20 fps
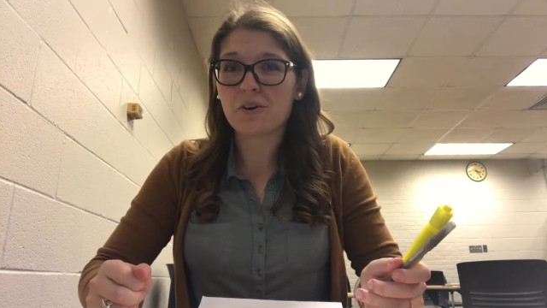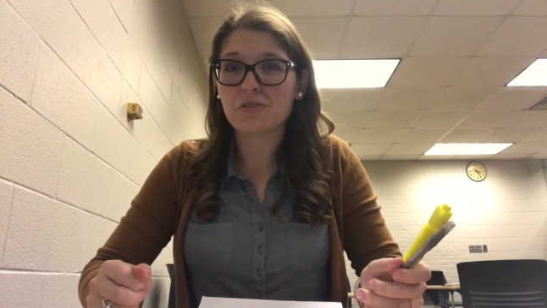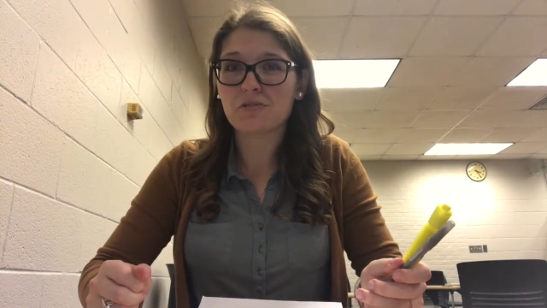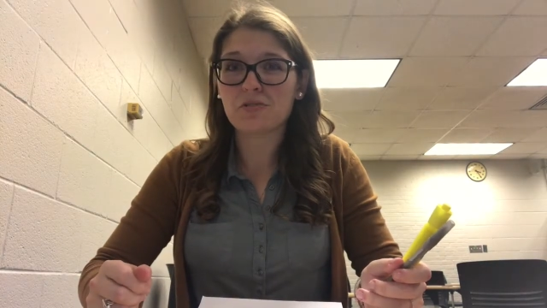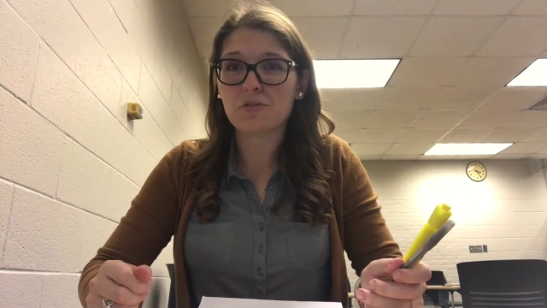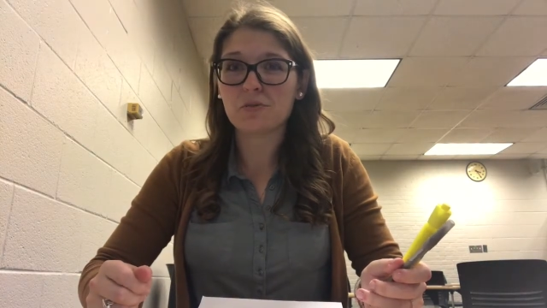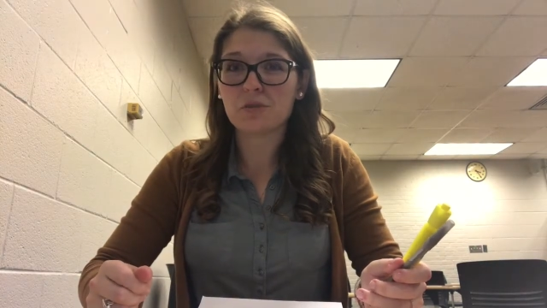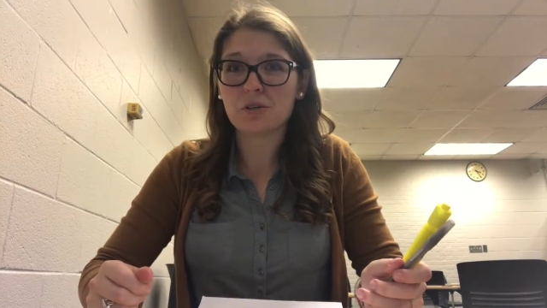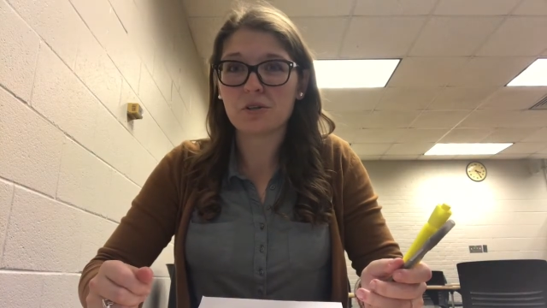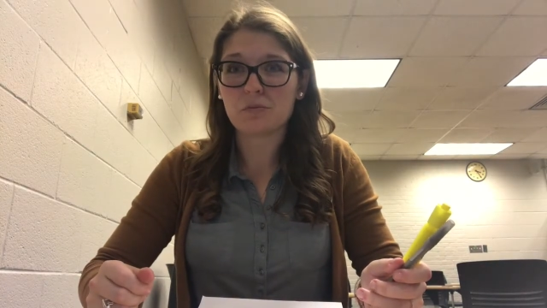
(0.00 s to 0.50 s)

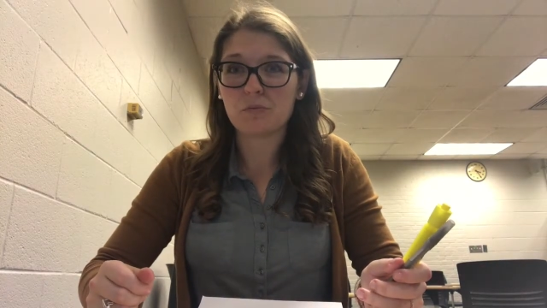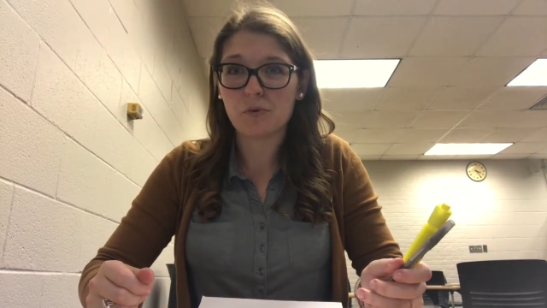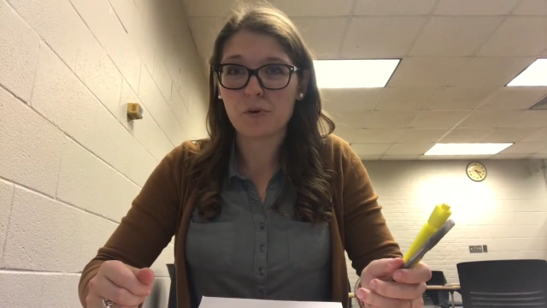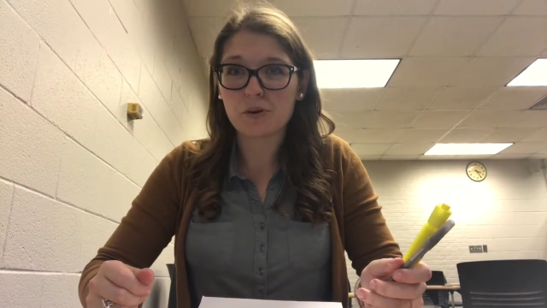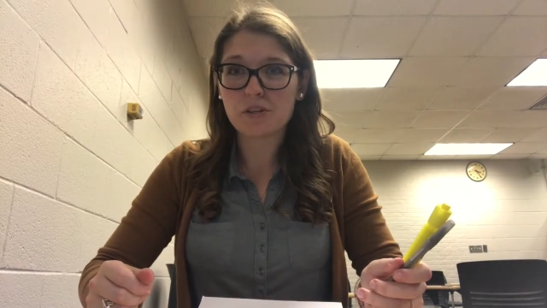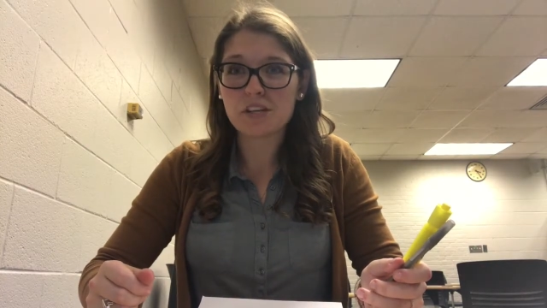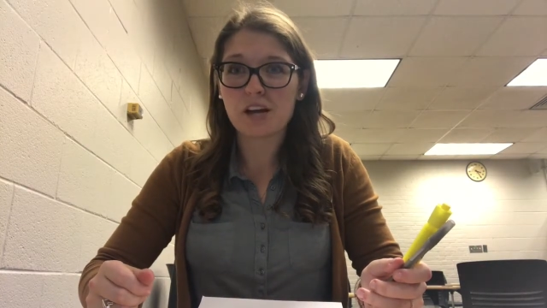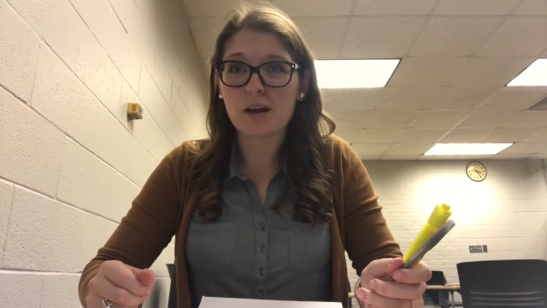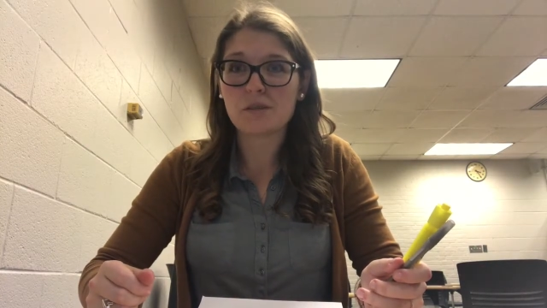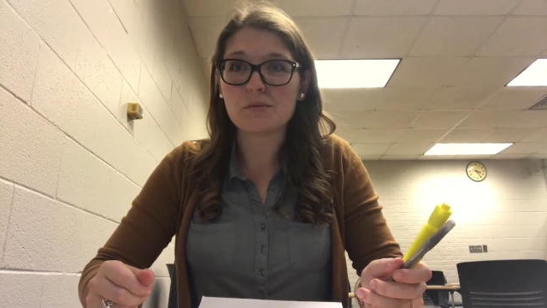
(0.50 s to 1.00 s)
if you need
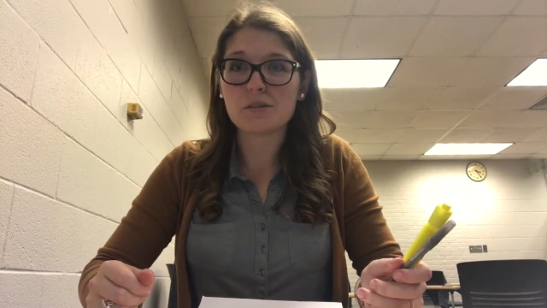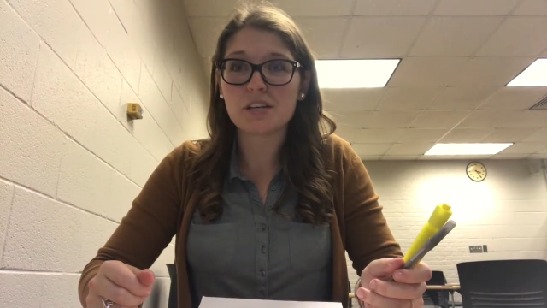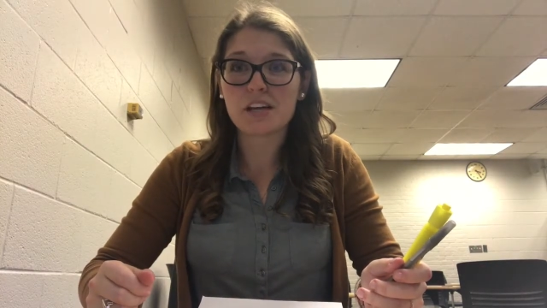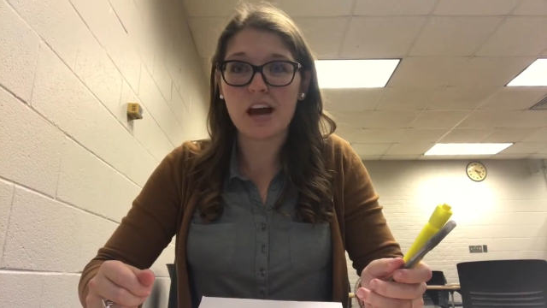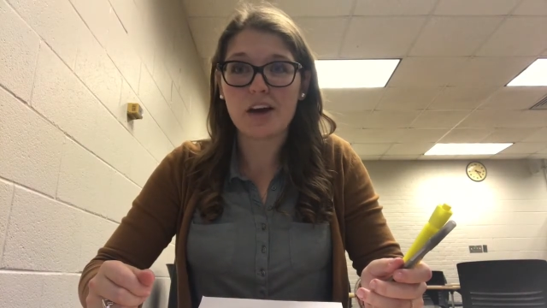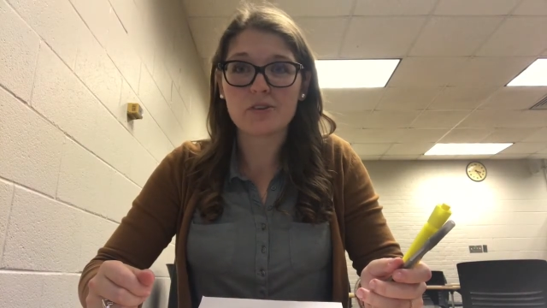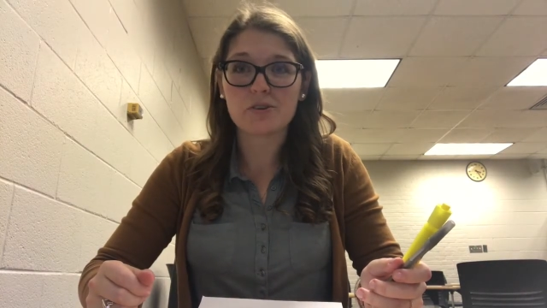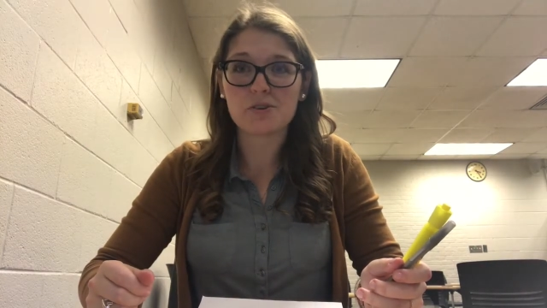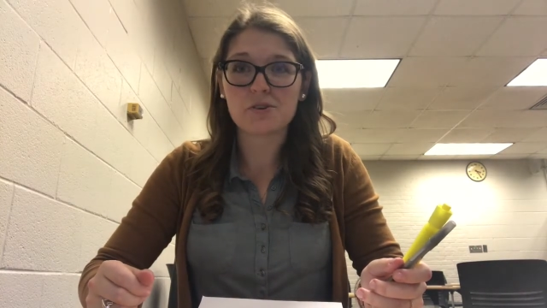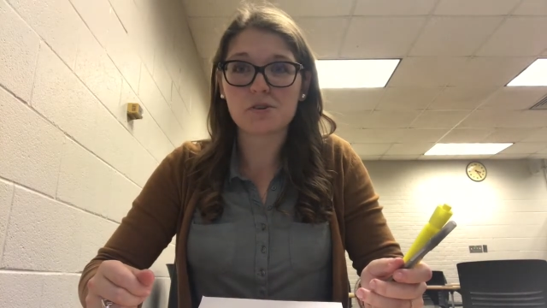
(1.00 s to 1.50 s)
more time to
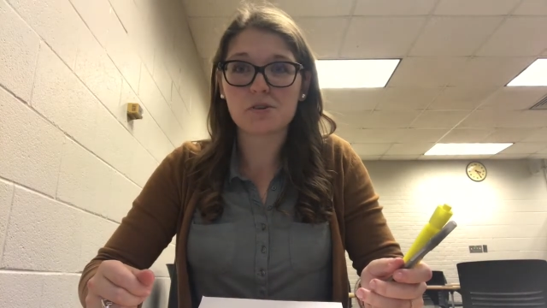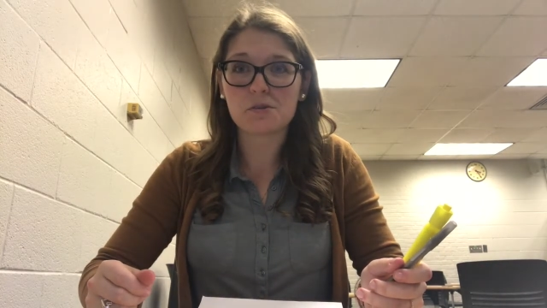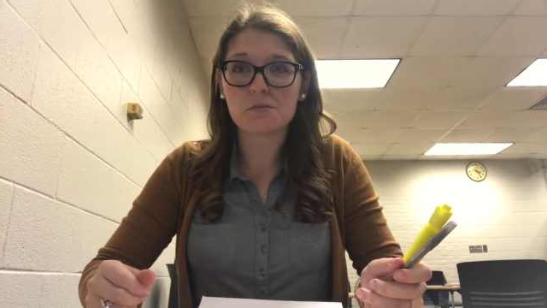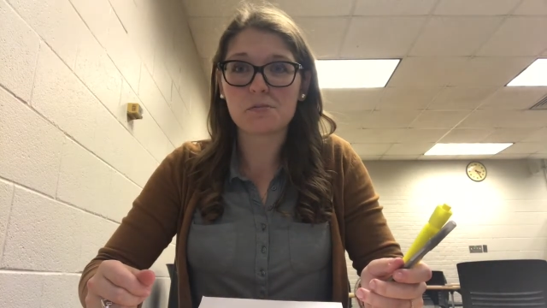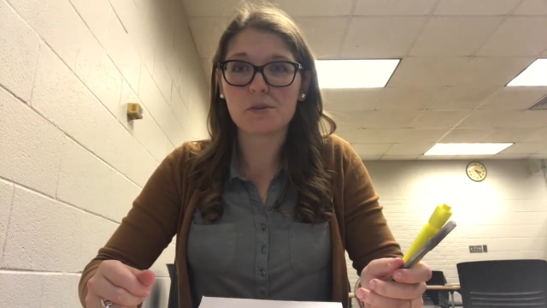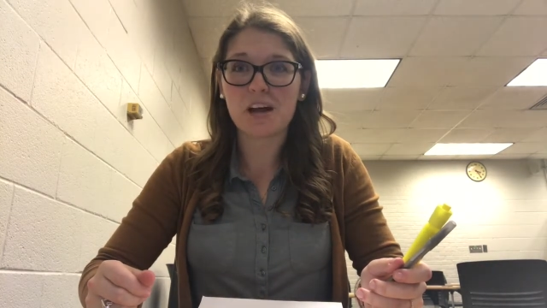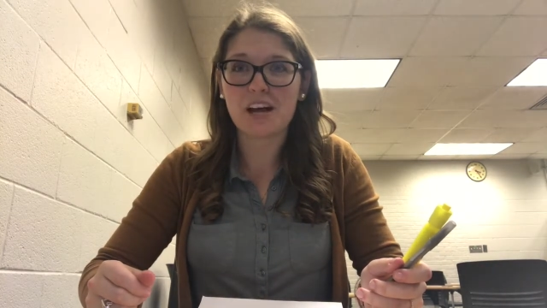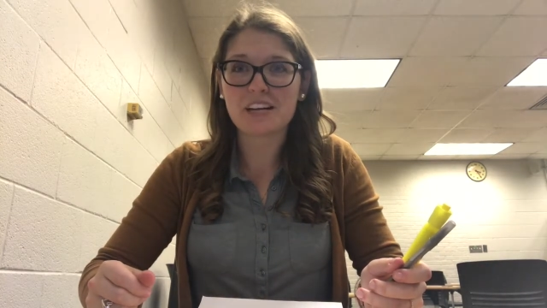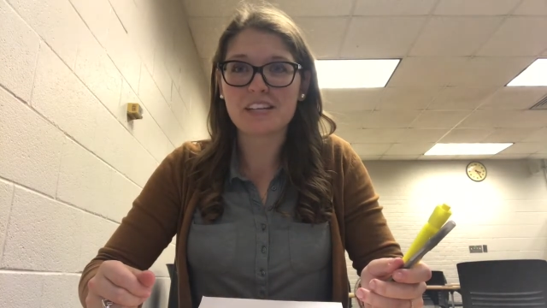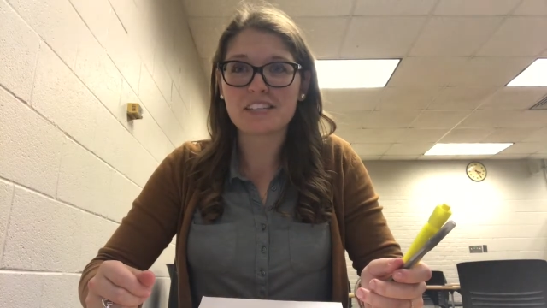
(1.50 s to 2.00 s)
gather your
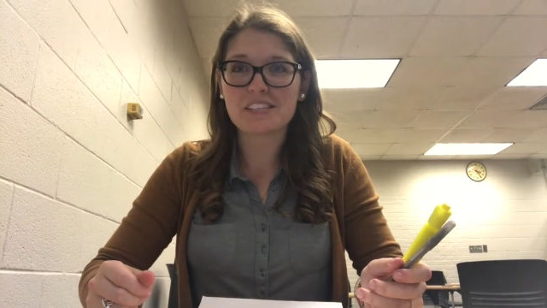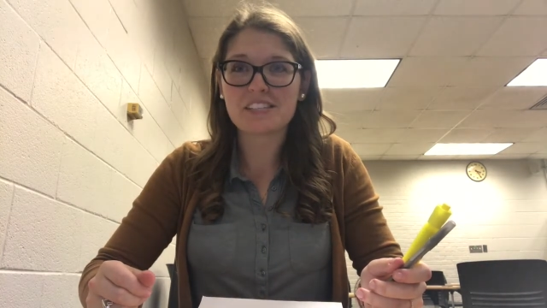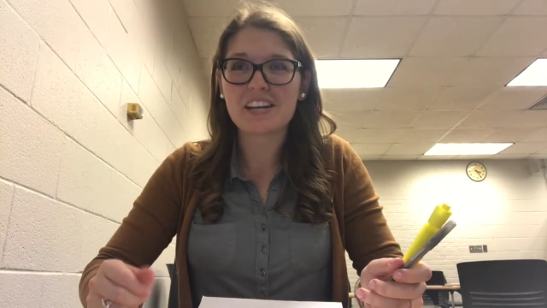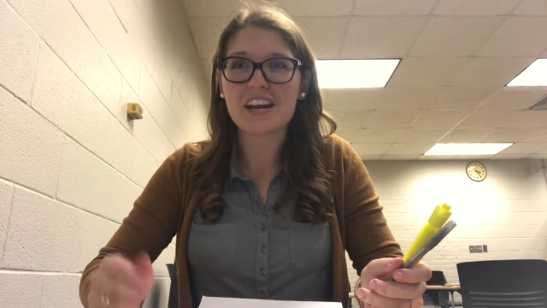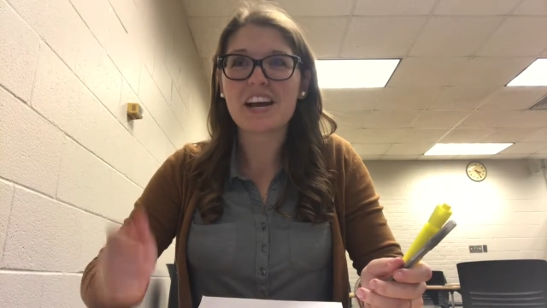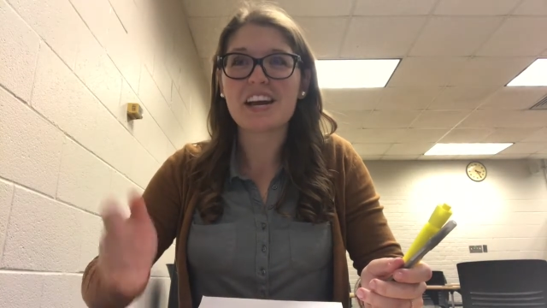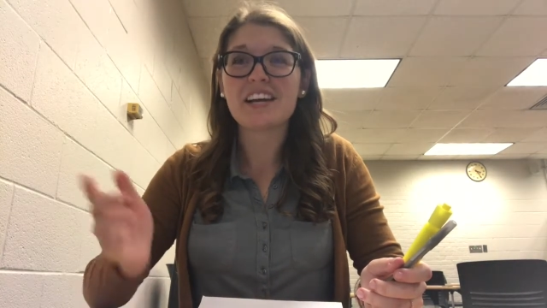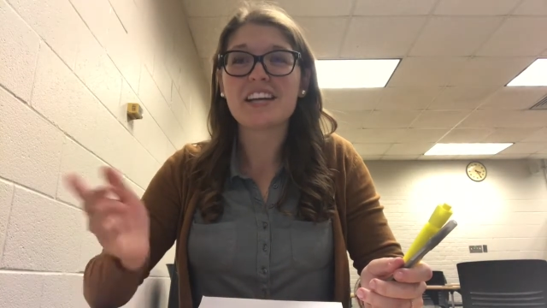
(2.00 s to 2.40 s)
supplies.